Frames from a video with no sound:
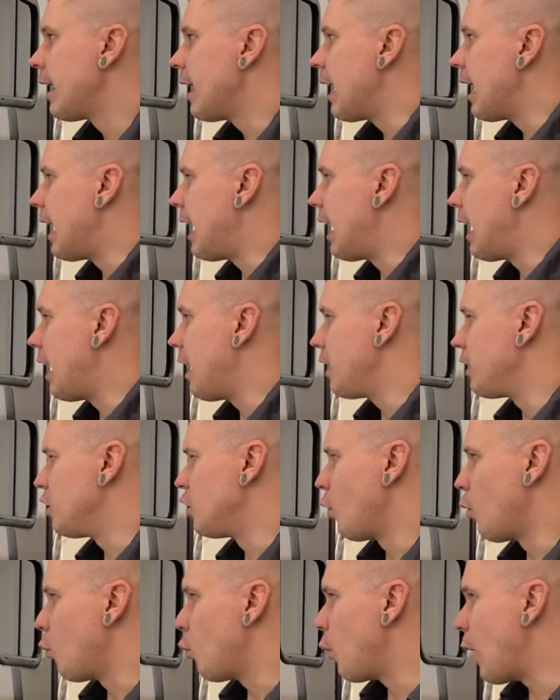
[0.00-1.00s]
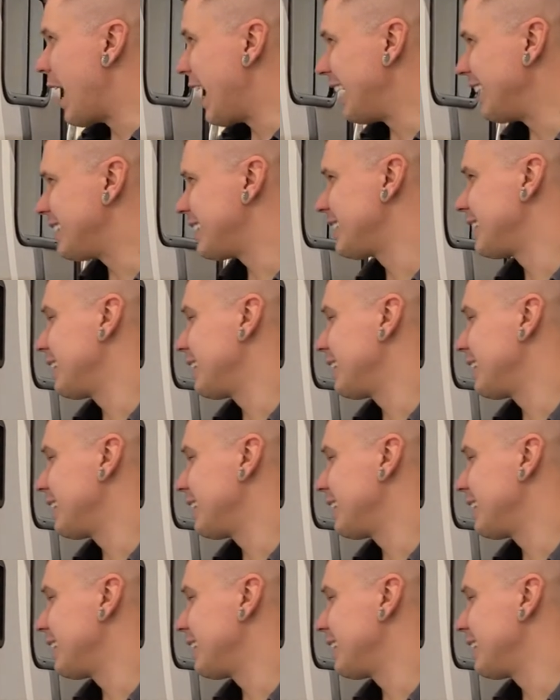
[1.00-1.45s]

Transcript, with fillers: Uh, you'll wait